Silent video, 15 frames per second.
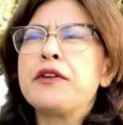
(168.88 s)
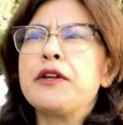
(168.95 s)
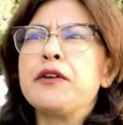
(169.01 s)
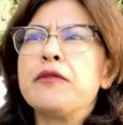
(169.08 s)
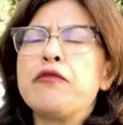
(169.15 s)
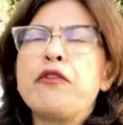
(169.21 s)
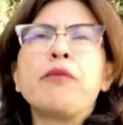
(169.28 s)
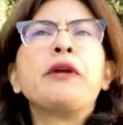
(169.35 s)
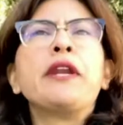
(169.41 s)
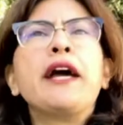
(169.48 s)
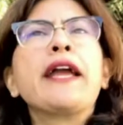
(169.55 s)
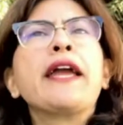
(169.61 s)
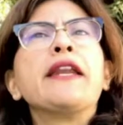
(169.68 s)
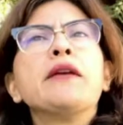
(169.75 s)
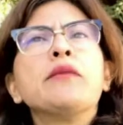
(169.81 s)
Women are
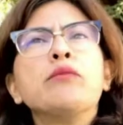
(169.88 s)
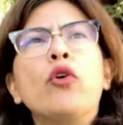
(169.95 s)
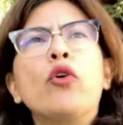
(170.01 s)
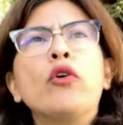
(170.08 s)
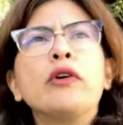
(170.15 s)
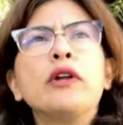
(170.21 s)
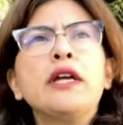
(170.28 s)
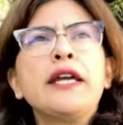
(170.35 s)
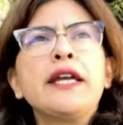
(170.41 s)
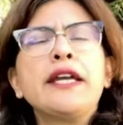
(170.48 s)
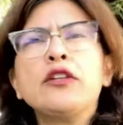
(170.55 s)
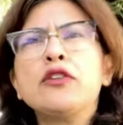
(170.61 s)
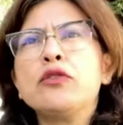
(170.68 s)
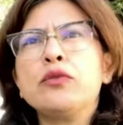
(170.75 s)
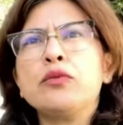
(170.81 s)
getting more
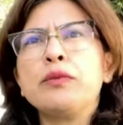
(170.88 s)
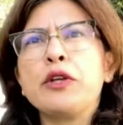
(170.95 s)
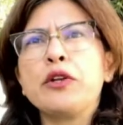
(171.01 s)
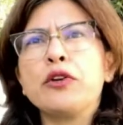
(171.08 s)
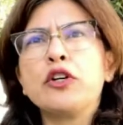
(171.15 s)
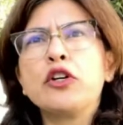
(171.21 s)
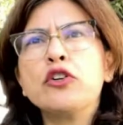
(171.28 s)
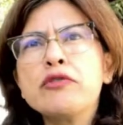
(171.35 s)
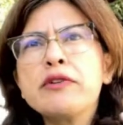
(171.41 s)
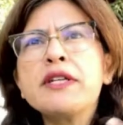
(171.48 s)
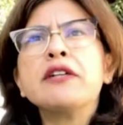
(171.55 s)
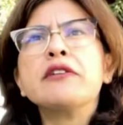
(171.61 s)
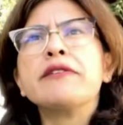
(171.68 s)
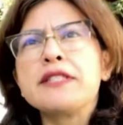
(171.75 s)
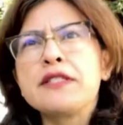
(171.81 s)
into
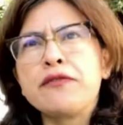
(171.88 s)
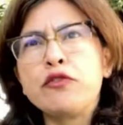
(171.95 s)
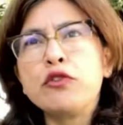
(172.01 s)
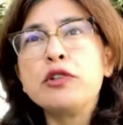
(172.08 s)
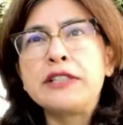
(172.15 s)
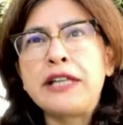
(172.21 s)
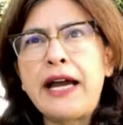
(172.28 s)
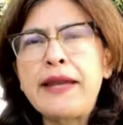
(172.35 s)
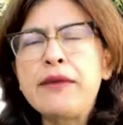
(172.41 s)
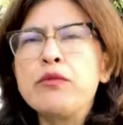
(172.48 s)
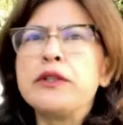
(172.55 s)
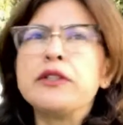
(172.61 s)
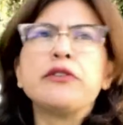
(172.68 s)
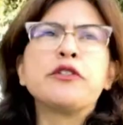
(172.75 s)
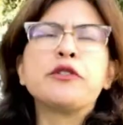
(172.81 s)
career as a full time,
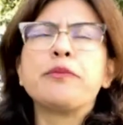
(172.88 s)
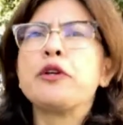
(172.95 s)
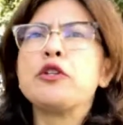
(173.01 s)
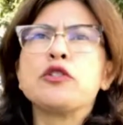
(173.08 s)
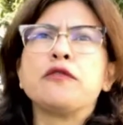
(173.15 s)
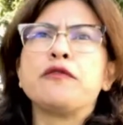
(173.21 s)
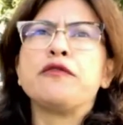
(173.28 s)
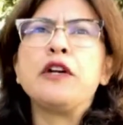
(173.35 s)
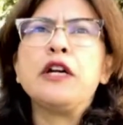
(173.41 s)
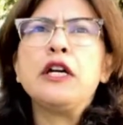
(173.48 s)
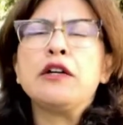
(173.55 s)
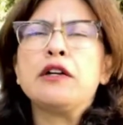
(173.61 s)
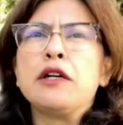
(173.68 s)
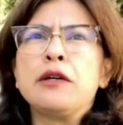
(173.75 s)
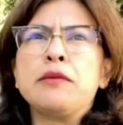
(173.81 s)
whether it's because of
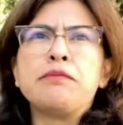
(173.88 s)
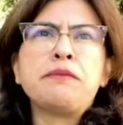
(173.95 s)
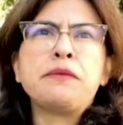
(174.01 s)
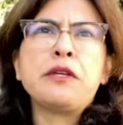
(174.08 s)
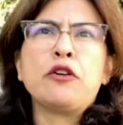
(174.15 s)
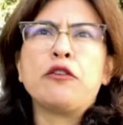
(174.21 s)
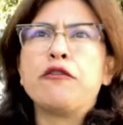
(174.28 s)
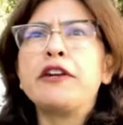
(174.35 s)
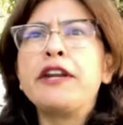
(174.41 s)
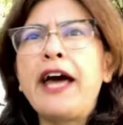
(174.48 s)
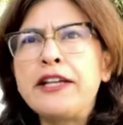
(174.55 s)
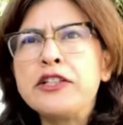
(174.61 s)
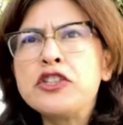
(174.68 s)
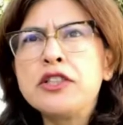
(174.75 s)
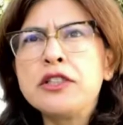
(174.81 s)

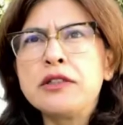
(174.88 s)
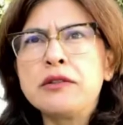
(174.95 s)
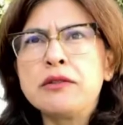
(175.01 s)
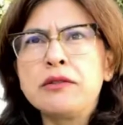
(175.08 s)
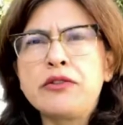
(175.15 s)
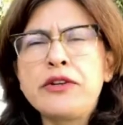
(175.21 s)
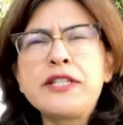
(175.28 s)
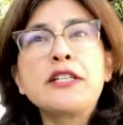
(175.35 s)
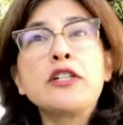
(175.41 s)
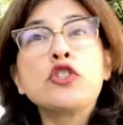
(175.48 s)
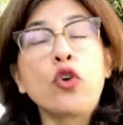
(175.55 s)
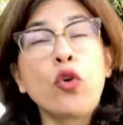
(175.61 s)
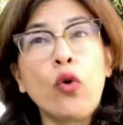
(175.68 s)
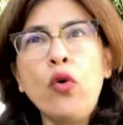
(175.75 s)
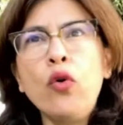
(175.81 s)
financial reasons,
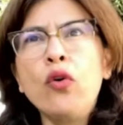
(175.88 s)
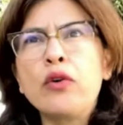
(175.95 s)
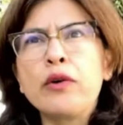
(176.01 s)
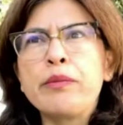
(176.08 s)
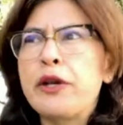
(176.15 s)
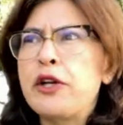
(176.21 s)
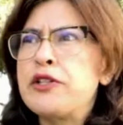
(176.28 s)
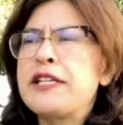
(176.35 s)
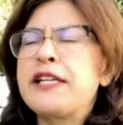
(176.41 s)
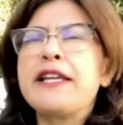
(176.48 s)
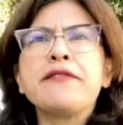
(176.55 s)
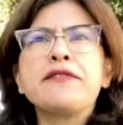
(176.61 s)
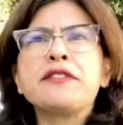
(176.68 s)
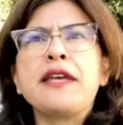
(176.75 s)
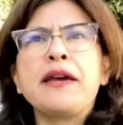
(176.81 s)
or because it
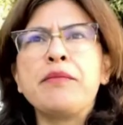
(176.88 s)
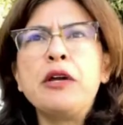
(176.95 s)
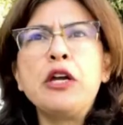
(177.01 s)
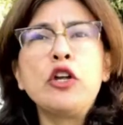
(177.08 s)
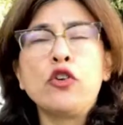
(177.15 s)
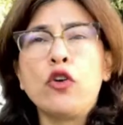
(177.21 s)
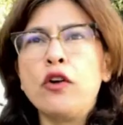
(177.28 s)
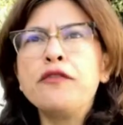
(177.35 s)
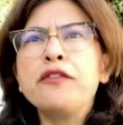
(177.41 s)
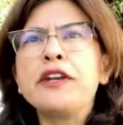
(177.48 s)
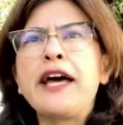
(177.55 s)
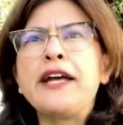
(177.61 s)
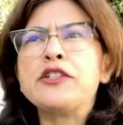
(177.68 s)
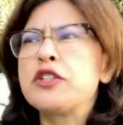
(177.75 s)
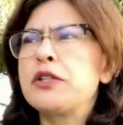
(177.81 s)
gives them
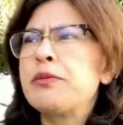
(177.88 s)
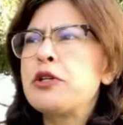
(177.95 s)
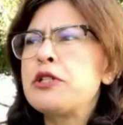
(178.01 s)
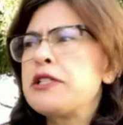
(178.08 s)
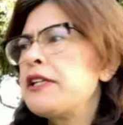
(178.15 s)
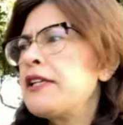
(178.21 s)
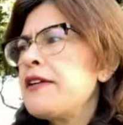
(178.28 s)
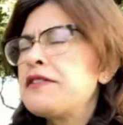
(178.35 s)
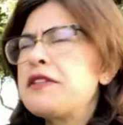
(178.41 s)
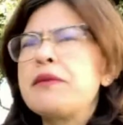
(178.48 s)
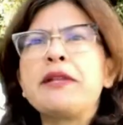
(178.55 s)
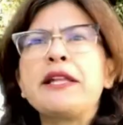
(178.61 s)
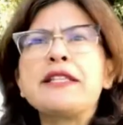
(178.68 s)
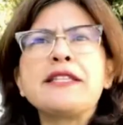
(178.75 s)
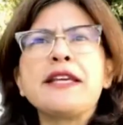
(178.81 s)
non-financial, because it gives them
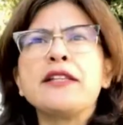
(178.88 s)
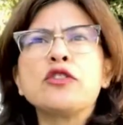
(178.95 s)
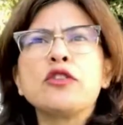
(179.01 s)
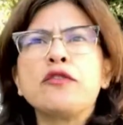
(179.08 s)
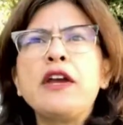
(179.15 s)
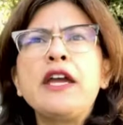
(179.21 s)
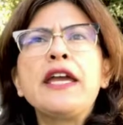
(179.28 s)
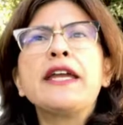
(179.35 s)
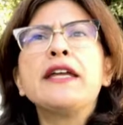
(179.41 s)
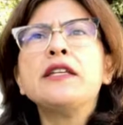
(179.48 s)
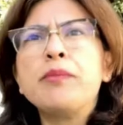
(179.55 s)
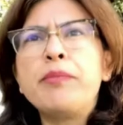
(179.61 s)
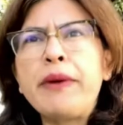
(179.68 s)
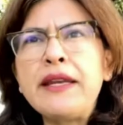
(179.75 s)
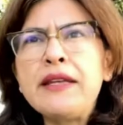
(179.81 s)
that sense of
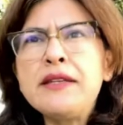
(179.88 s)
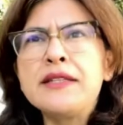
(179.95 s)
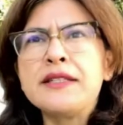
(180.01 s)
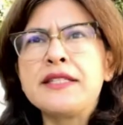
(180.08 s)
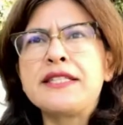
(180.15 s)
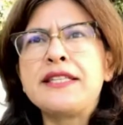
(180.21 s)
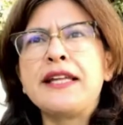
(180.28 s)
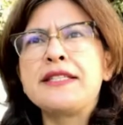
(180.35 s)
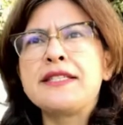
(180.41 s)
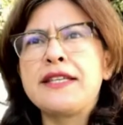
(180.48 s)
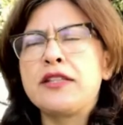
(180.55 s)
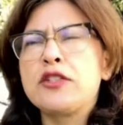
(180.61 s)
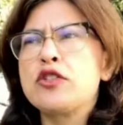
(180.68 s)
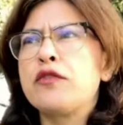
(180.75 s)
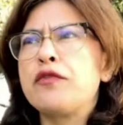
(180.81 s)
independence, that
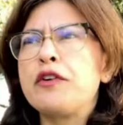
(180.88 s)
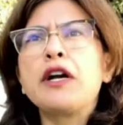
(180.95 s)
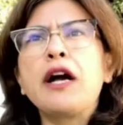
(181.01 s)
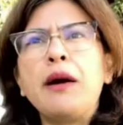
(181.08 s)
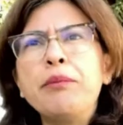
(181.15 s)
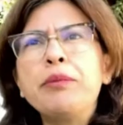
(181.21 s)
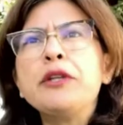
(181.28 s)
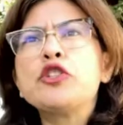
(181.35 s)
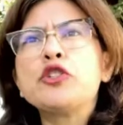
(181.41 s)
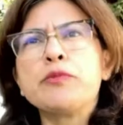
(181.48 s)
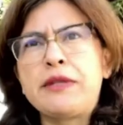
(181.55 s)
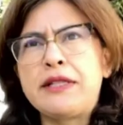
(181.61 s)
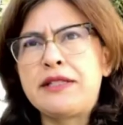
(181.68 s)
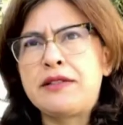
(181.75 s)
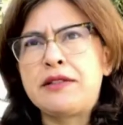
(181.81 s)
sense of
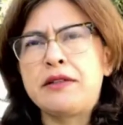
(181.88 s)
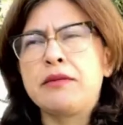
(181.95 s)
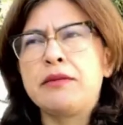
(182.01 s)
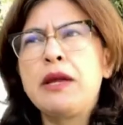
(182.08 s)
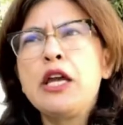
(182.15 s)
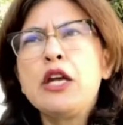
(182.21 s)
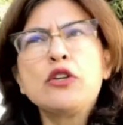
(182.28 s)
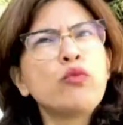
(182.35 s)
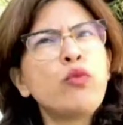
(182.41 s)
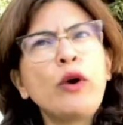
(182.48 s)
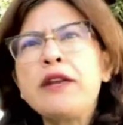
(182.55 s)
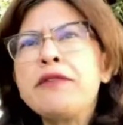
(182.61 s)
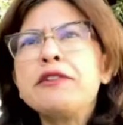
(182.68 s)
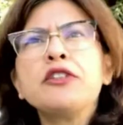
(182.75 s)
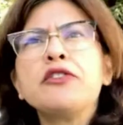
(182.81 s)
accomplishment.
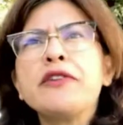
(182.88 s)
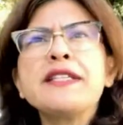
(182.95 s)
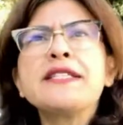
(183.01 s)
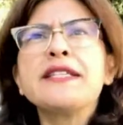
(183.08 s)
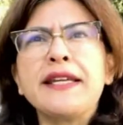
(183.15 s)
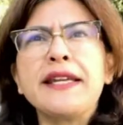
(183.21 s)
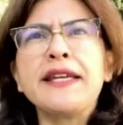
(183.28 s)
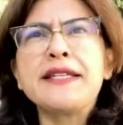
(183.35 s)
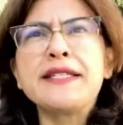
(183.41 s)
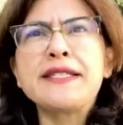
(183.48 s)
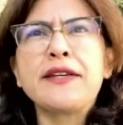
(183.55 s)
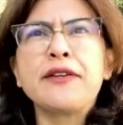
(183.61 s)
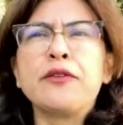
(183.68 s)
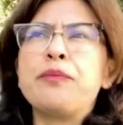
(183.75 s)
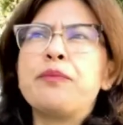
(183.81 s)
Whatever the reason
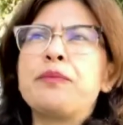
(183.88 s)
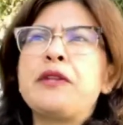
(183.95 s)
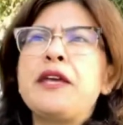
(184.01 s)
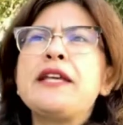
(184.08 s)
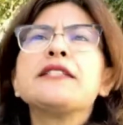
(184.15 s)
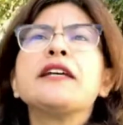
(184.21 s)
is, things are